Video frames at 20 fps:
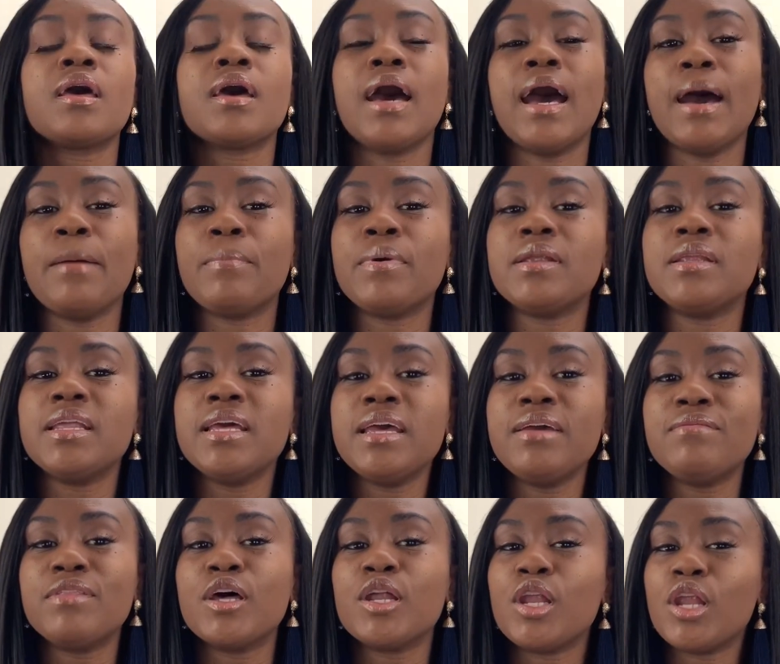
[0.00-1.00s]

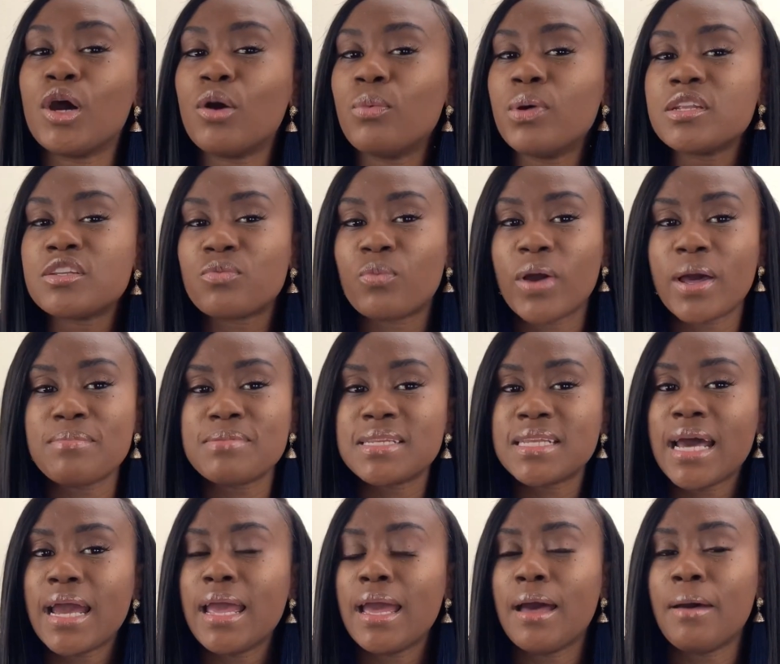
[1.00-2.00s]
lowest
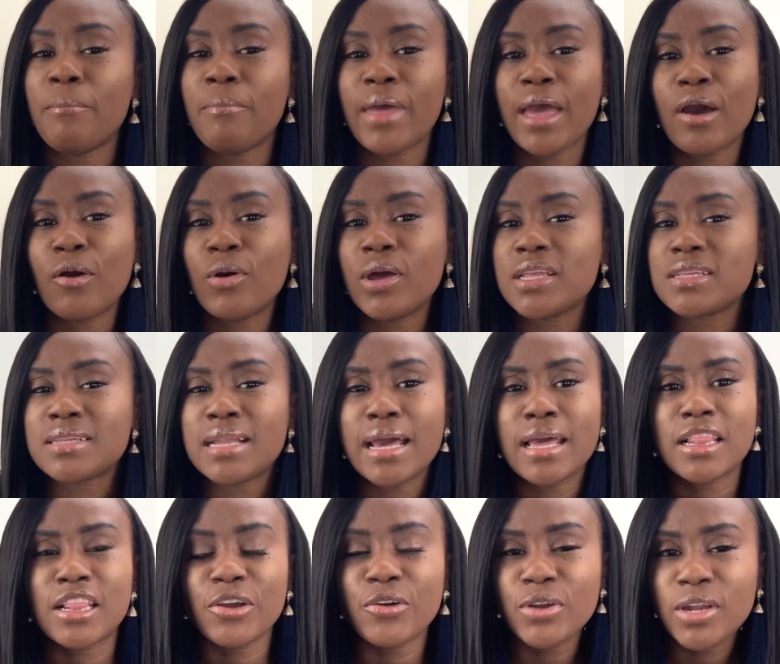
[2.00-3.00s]
website amount is
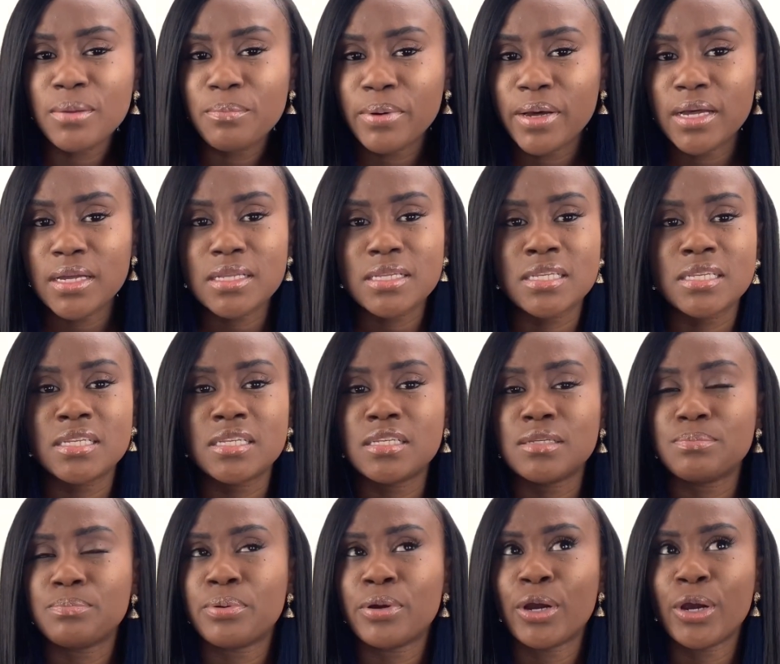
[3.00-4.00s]
like $30
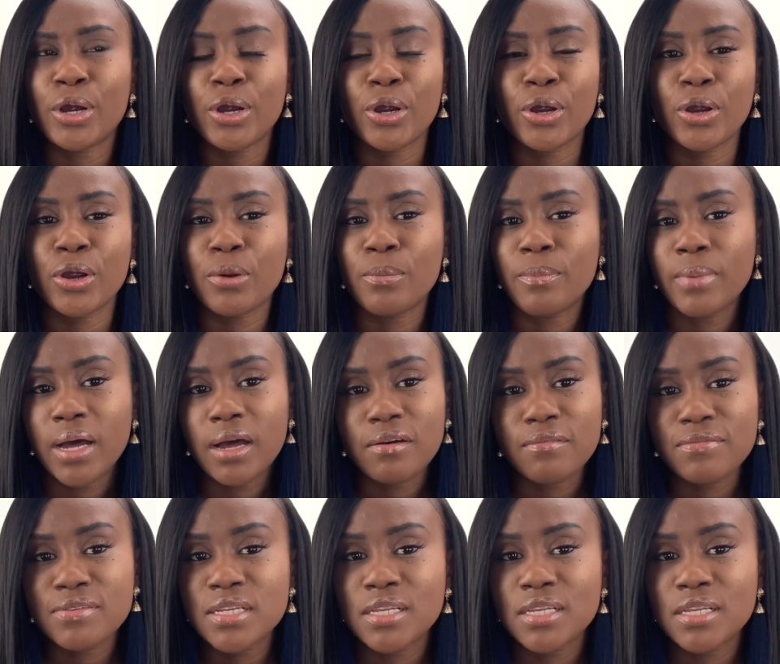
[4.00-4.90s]
per month.